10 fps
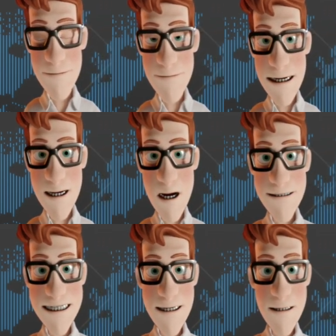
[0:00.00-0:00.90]
The
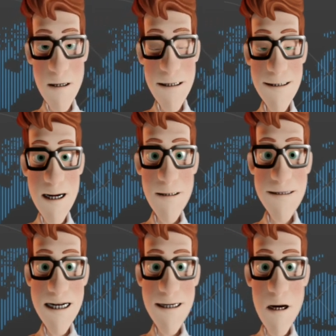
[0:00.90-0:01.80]
only way
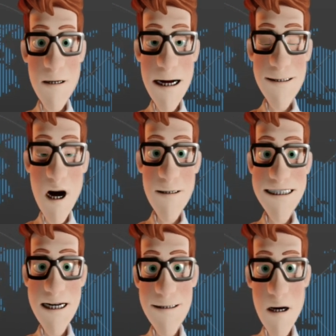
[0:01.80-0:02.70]
to achieve
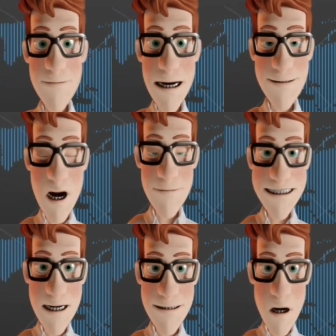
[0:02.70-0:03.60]
those abnormal
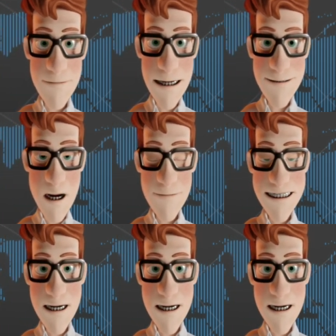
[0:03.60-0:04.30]
temperatures that